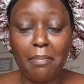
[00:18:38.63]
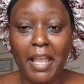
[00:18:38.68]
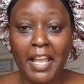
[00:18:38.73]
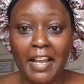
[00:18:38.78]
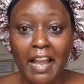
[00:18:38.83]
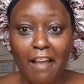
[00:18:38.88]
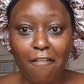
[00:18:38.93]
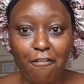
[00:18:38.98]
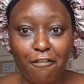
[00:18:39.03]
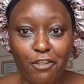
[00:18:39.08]
and
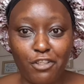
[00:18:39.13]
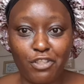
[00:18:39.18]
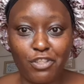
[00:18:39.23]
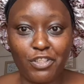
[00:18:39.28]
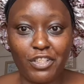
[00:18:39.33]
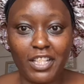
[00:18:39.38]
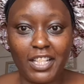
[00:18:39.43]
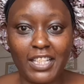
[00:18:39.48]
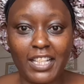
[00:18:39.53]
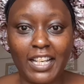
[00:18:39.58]

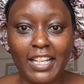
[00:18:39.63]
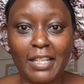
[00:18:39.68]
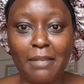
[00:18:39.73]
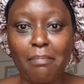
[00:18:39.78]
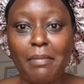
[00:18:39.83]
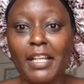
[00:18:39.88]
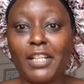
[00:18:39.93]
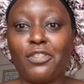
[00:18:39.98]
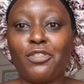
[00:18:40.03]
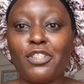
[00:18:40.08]
unfortunately
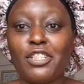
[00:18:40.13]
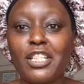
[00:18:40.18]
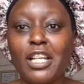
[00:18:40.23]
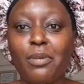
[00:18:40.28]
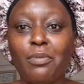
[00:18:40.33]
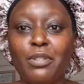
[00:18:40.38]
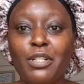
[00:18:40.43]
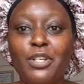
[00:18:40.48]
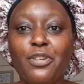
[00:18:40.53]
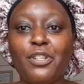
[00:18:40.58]
my daughter
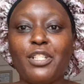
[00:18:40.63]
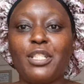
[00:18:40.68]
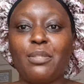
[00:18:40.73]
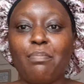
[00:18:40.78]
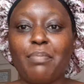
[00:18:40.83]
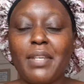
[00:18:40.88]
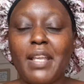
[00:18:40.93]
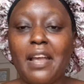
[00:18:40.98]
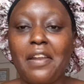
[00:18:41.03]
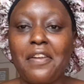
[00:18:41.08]
will not
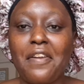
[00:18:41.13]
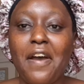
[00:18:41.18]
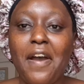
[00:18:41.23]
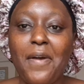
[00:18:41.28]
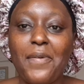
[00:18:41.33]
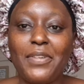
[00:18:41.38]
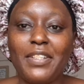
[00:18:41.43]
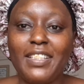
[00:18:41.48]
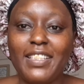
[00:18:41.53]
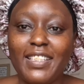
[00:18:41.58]
be
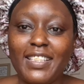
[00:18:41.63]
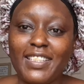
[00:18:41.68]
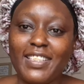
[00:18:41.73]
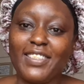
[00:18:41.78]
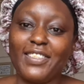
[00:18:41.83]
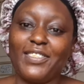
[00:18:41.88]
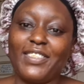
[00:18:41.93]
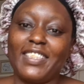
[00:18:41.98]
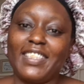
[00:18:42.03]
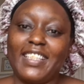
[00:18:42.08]
around
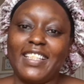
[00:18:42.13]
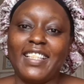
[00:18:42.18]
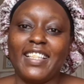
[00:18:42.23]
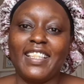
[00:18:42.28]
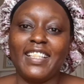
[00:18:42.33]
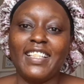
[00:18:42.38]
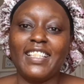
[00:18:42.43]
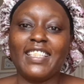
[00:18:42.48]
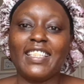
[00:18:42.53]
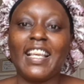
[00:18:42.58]
to see
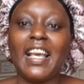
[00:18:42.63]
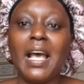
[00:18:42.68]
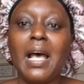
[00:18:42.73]
this,